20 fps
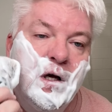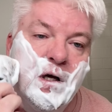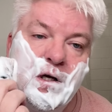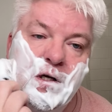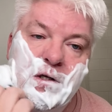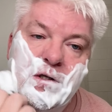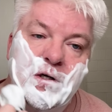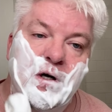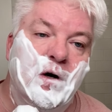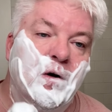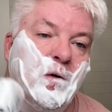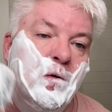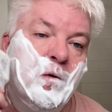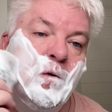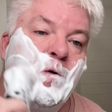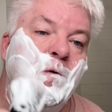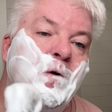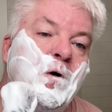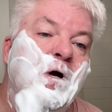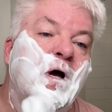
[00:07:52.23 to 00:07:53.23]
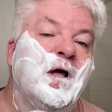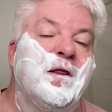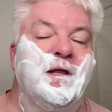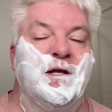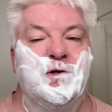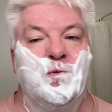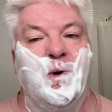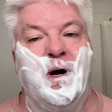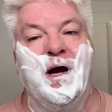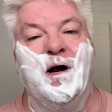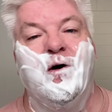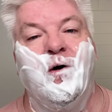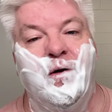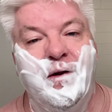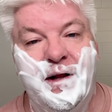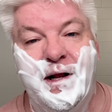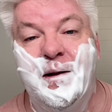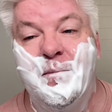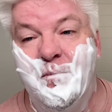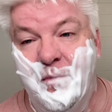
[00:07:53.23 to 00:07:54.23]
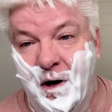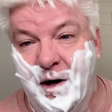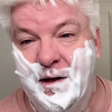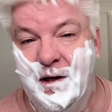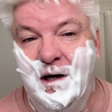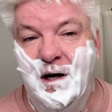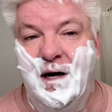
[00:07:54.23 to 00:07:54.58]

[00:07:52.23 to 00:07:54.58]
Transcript: So that's why I call it a modern